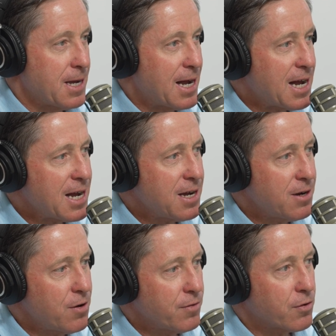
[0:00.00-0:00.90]

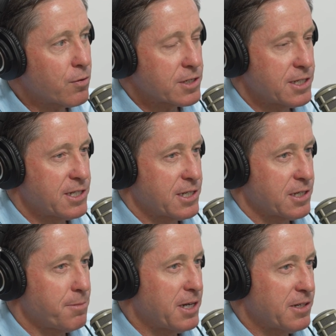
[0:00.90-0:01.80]
Over the course of
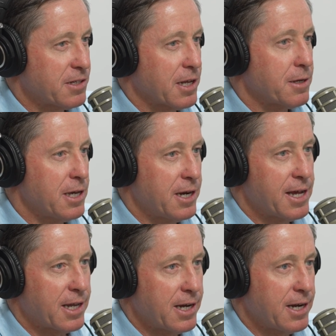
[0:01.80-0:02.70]
6 months, like in and
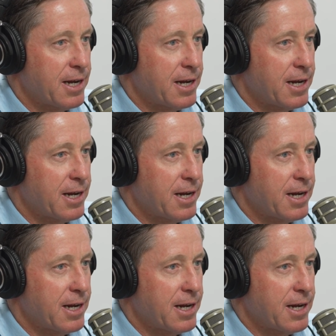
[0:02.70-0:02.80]
out.